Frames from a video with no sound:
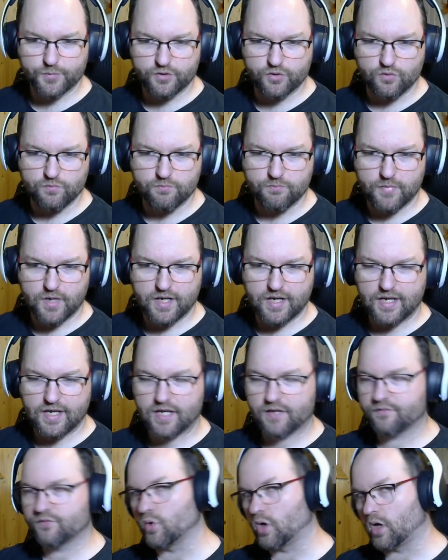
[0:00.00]
but you might
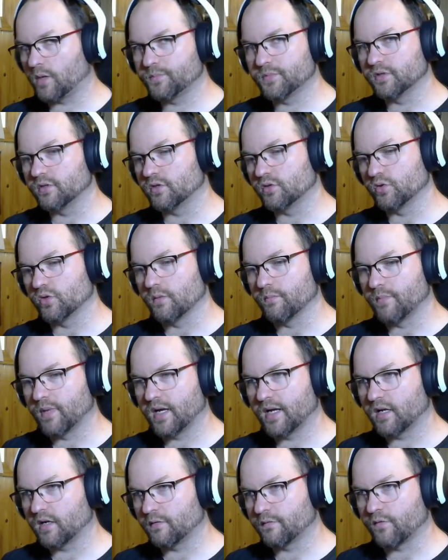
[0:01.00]
have to opt into the
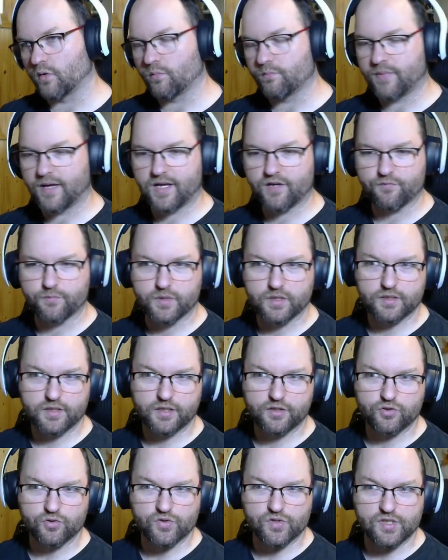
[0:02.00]
beta for path
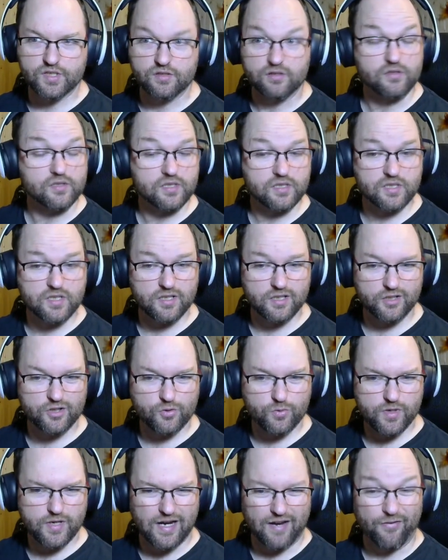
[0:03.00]
building to see the skill
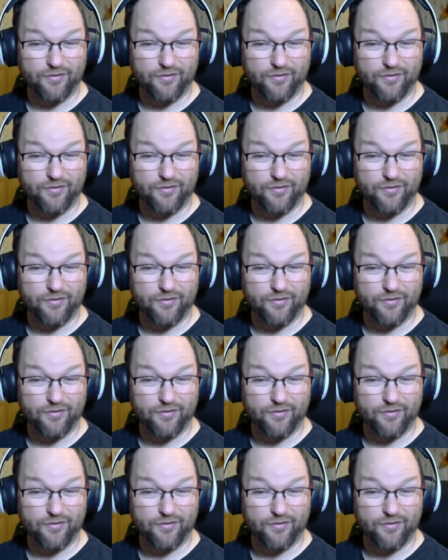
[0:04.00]
tree.